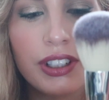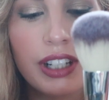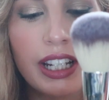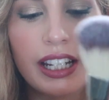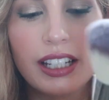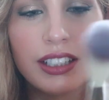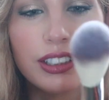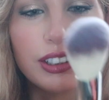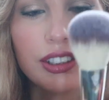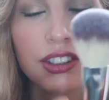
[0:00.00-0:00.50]

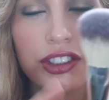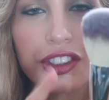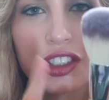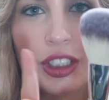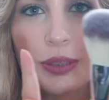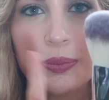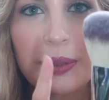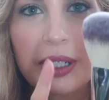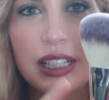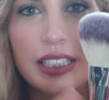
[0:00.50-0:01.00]
handle
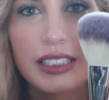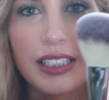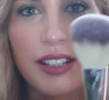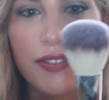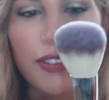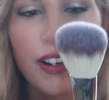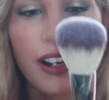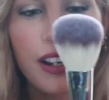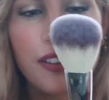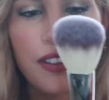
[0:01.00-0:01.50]
just because I
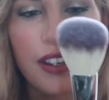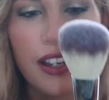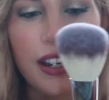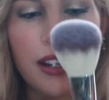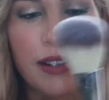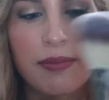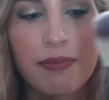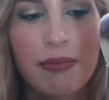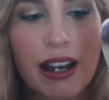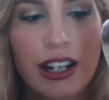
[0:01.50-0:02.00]
found that
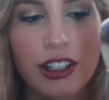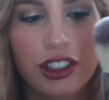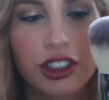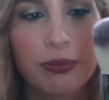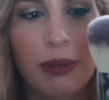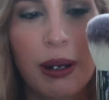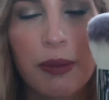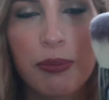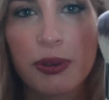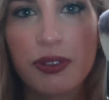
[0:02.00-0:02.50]
it matched
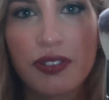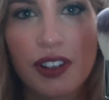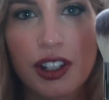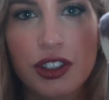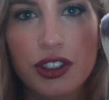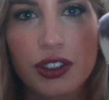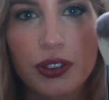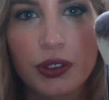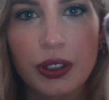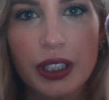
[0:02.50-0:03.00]
my
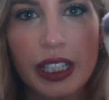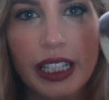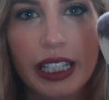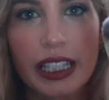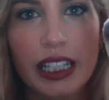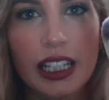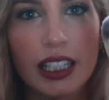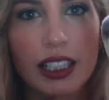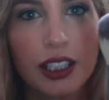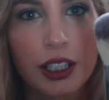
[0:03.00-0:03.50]
professional
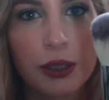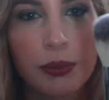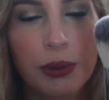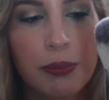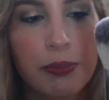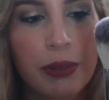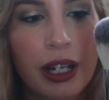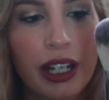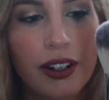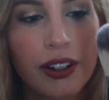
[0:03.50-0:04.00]
kit a little
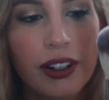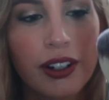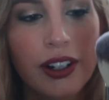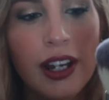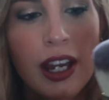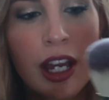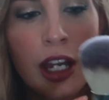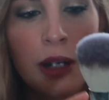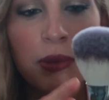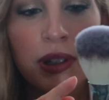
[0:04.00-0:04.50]
bit better,
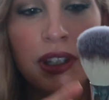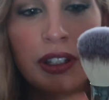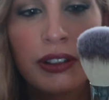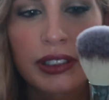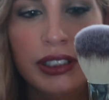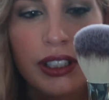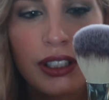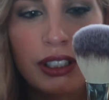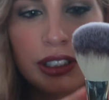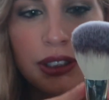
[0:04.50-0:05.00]
but there
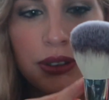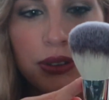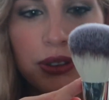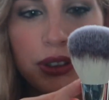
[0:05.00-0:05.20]
was also